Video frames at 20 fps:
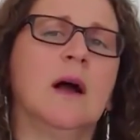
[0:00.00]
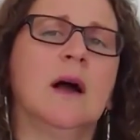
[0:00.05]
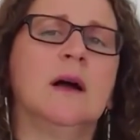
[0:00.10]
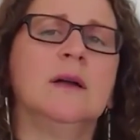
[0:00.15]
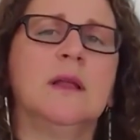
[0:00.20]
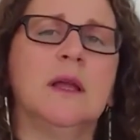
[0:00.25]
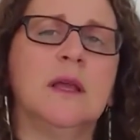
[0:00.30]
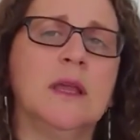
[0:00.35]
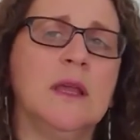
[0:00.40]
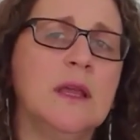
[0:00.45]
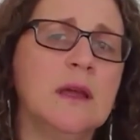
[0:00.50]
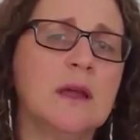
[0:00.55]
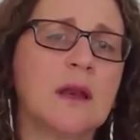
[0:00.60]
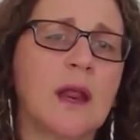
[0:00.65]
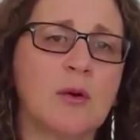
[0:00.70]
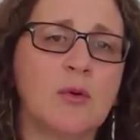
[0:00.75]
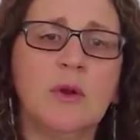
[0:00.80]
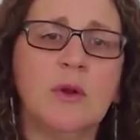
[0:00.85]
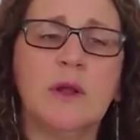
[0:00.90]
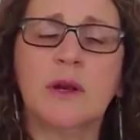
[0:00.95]
an
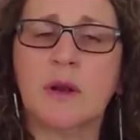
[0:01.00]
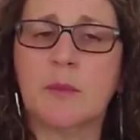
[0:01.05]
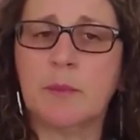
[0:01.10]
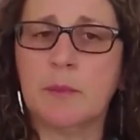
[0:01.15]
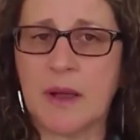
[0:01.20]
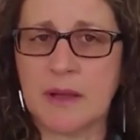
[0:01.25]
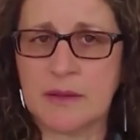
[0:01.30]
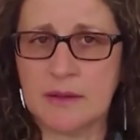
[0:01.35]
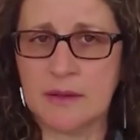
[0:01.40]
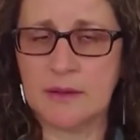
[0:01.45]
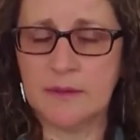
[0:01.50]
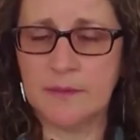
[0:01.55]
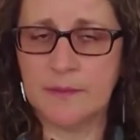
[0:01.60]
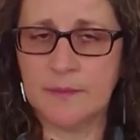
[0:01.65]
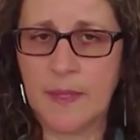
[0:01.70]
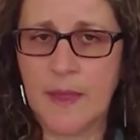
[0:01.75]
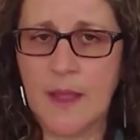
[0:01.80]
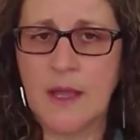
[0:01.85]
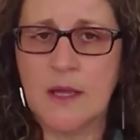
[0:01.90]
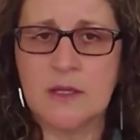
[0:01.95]
irregular pattern.
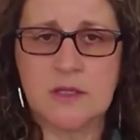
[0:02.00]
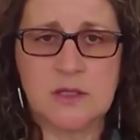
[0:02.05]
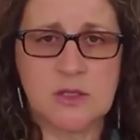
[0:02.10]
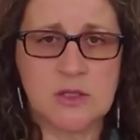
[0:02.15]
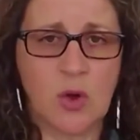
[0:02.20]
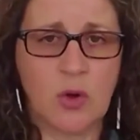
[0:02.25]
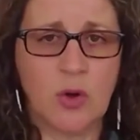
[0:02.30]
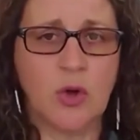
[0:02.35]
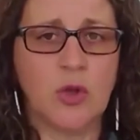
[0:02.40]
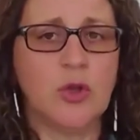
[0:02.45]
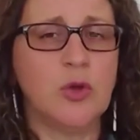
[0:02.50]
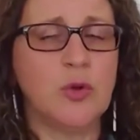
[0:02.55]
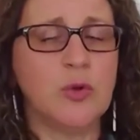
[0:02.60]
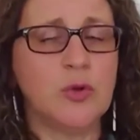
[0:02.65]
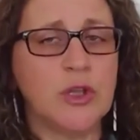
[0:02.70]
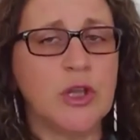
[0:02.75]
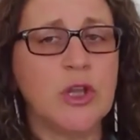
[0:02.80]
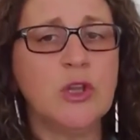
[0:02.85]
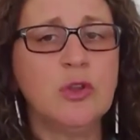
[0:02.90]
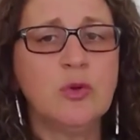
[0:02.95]
So you
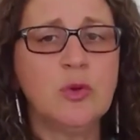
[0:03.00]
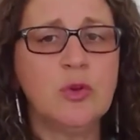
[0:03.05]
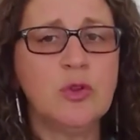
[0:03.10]
need to